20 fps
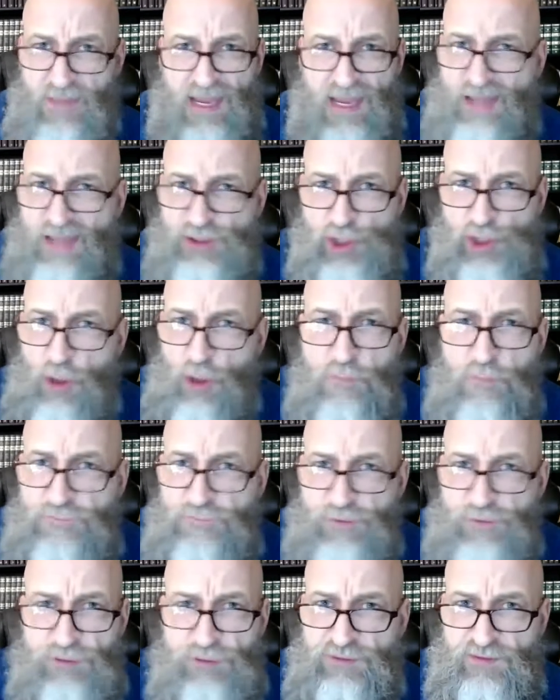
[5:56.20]
Job
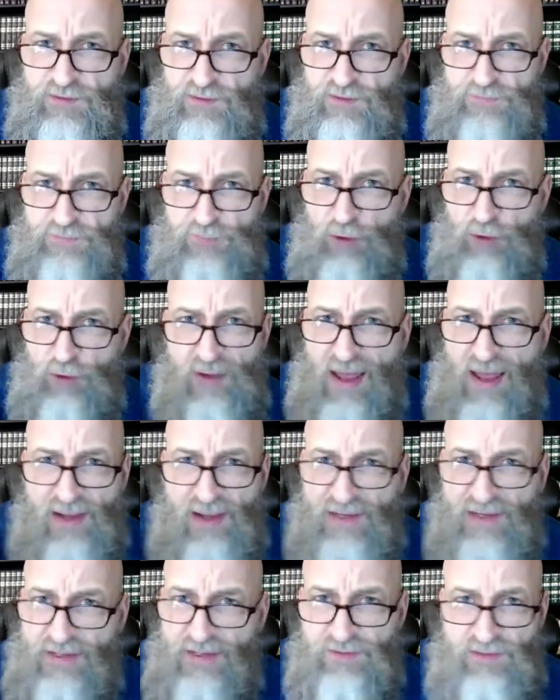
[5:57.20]
feels as if they're not
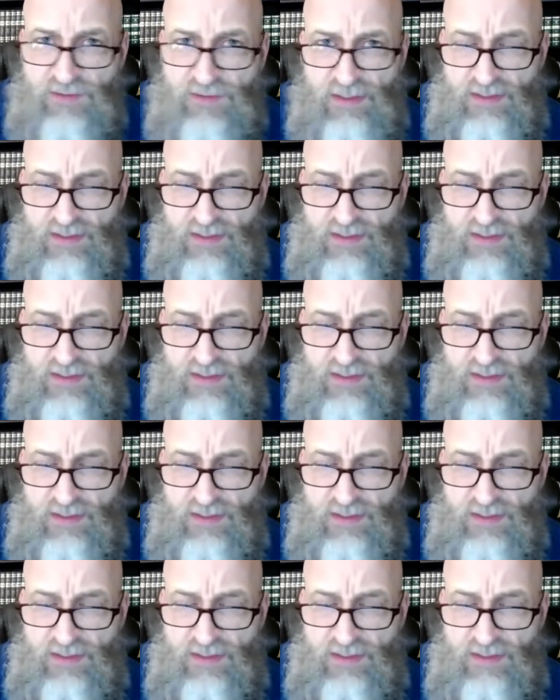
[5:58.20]
listening to